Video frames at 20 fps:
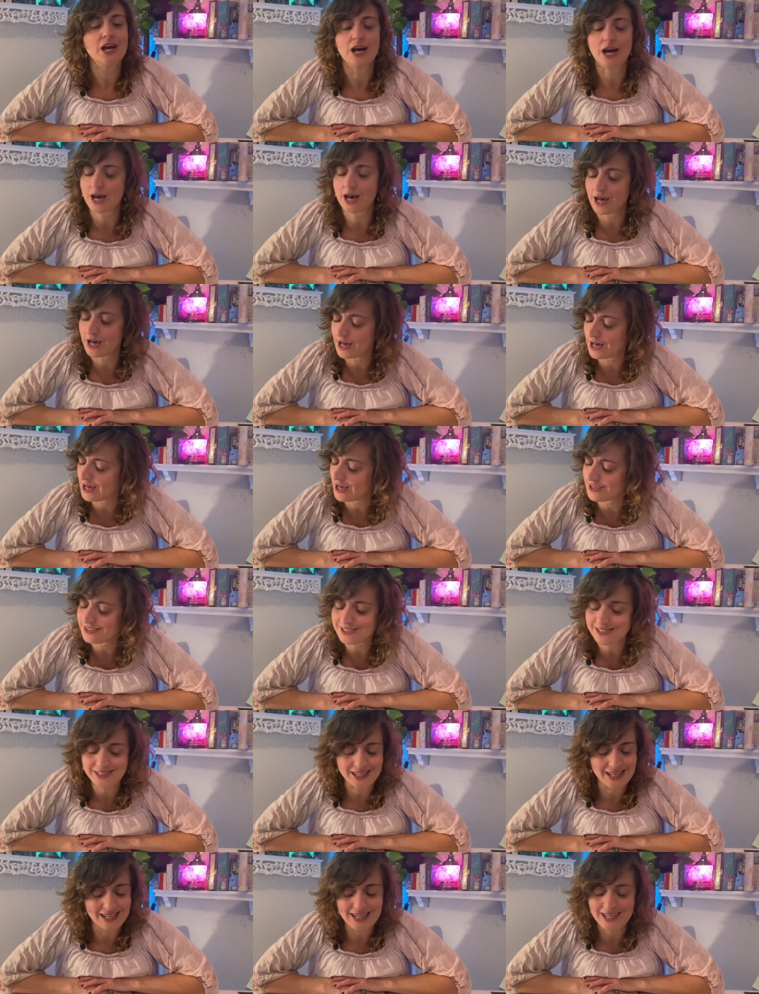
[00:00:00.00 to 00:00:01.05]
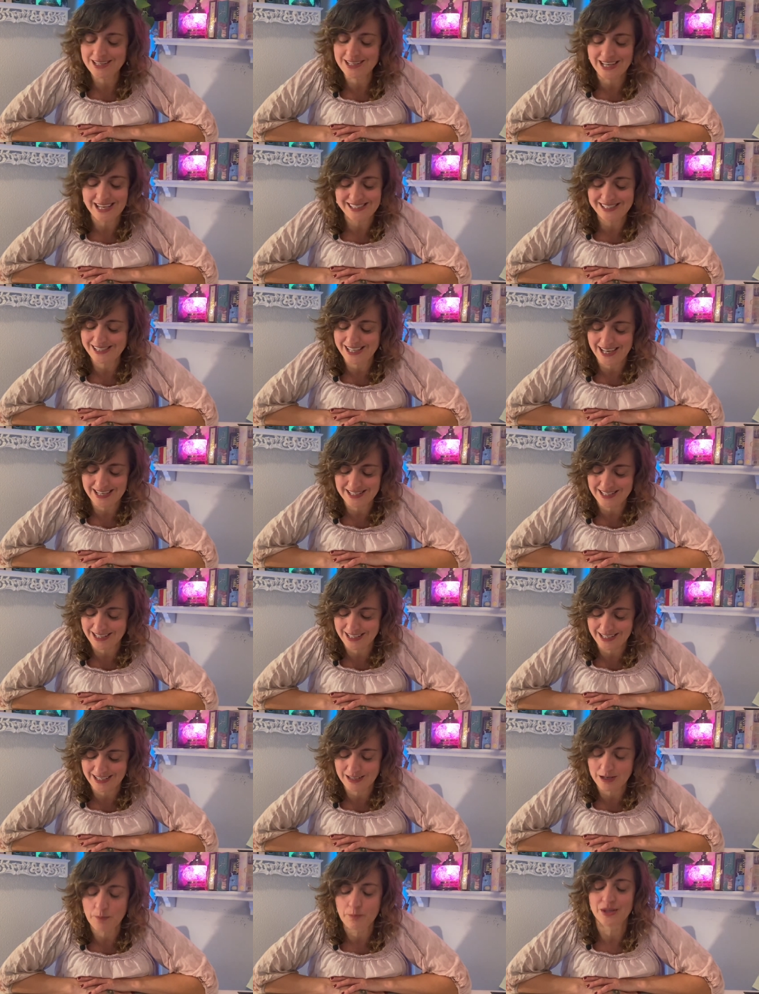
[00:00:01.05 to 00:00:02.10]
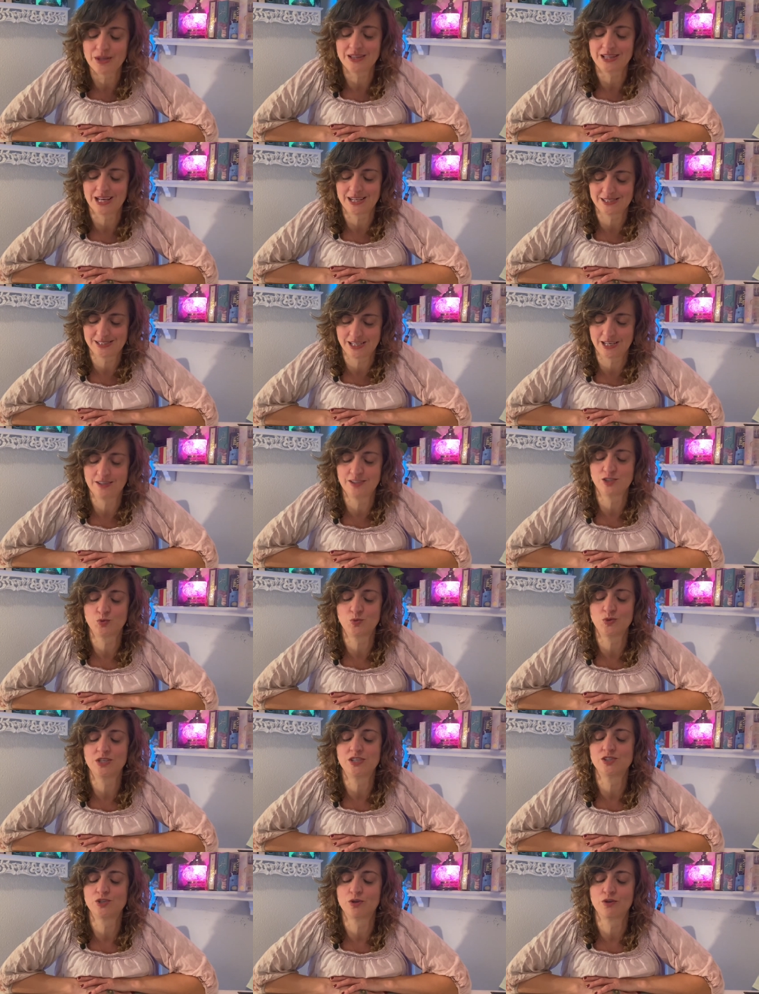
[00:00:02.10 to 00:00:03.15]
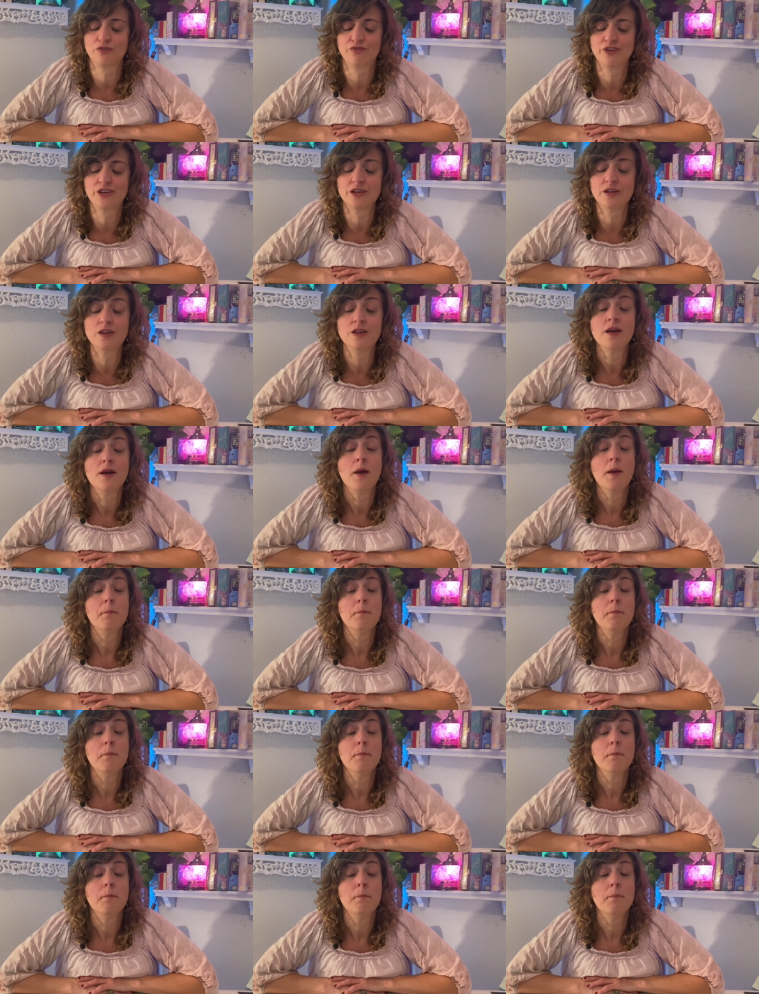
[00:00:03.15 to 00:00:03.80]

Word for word: I said it, yes, I did, but that's how this week is going to feel.